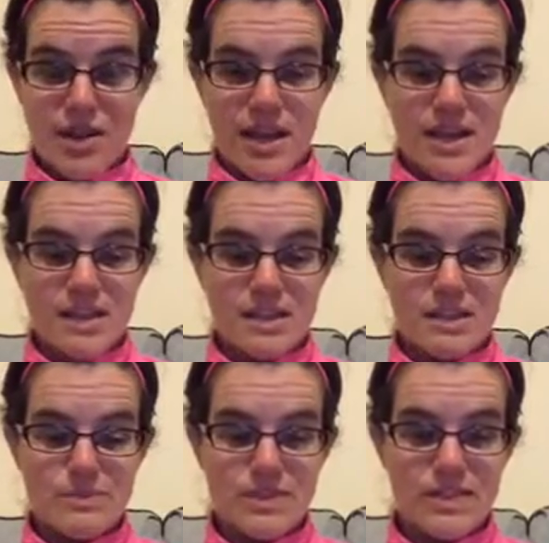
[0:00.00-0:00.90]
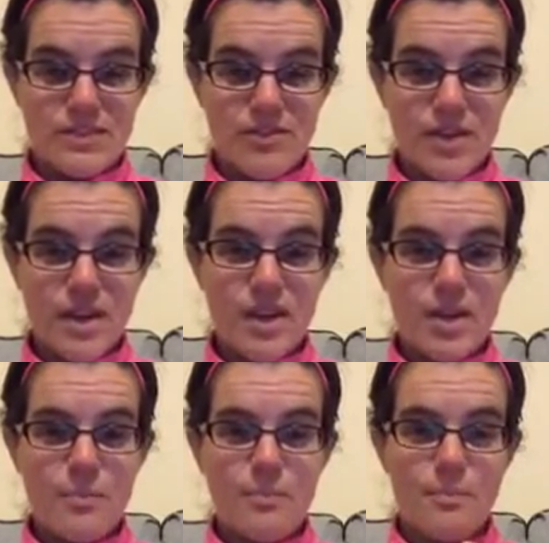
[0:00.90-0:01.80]
Again,
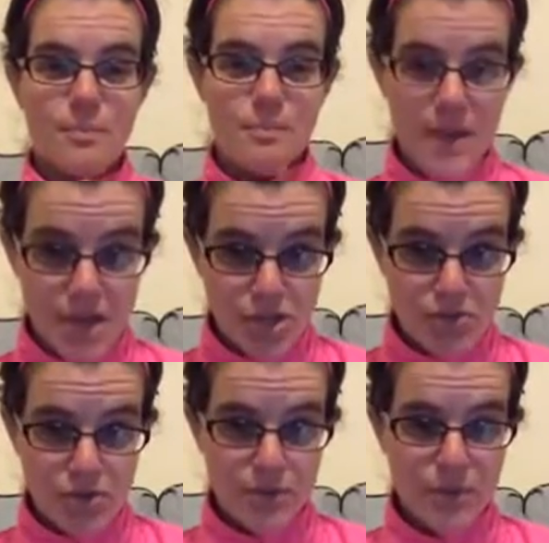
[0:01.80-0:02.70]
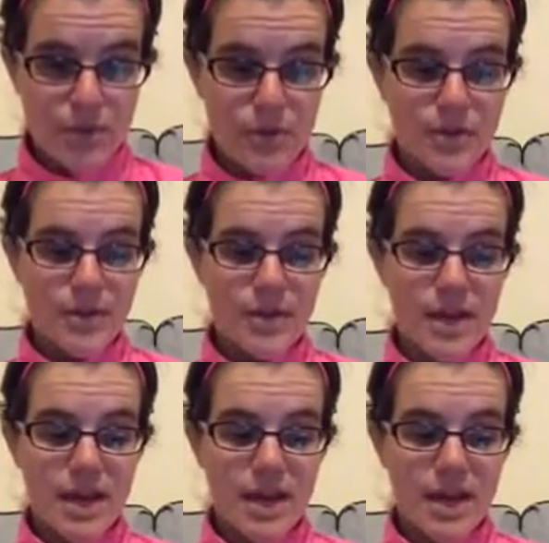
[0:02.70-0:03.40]
specific, measurable,